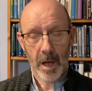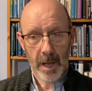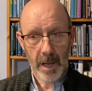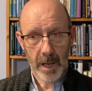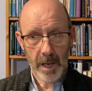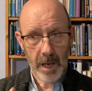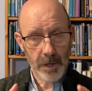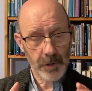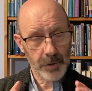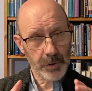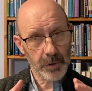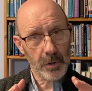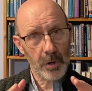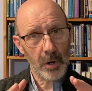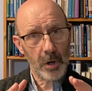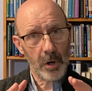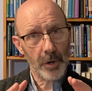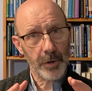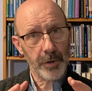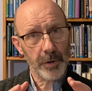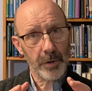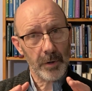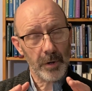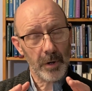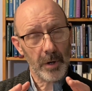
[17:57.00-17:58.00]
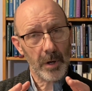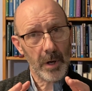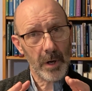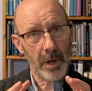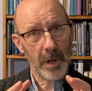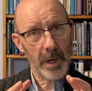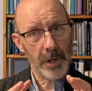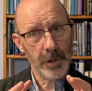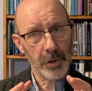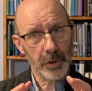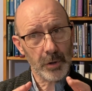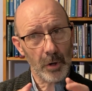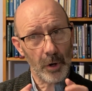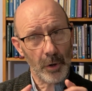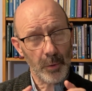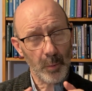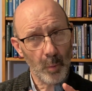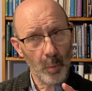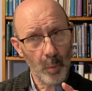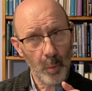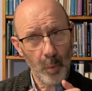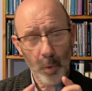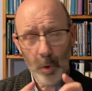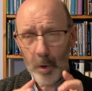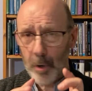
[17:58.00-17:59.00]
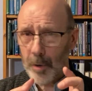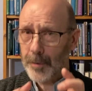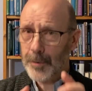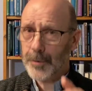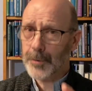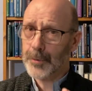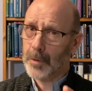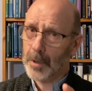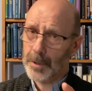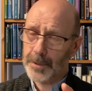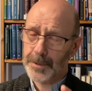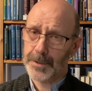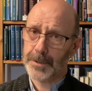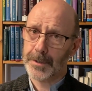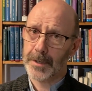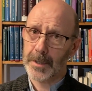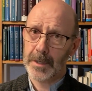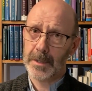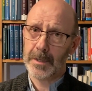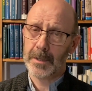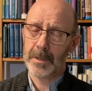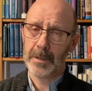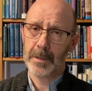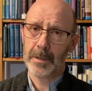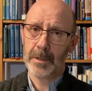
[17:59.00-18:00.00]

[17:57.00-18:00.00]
Is God is God worth trusting?